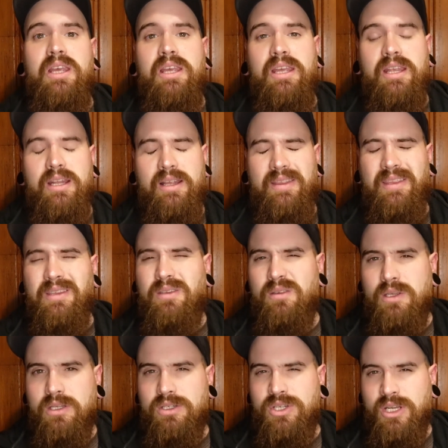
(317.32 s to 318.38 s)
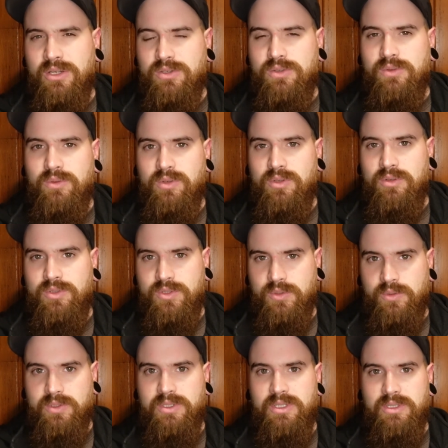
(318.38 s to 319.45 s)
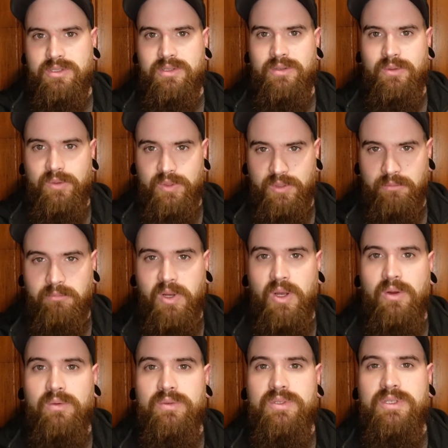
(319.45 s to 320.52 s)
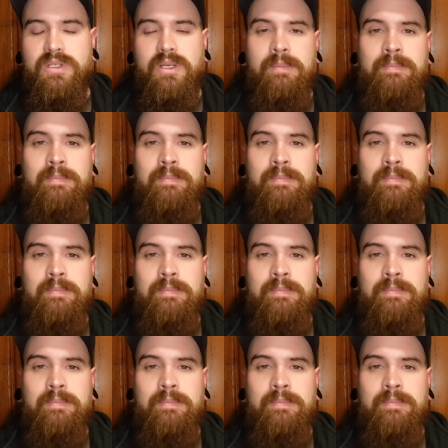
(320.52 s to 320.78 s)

and I think you can change through your sources too, your modes.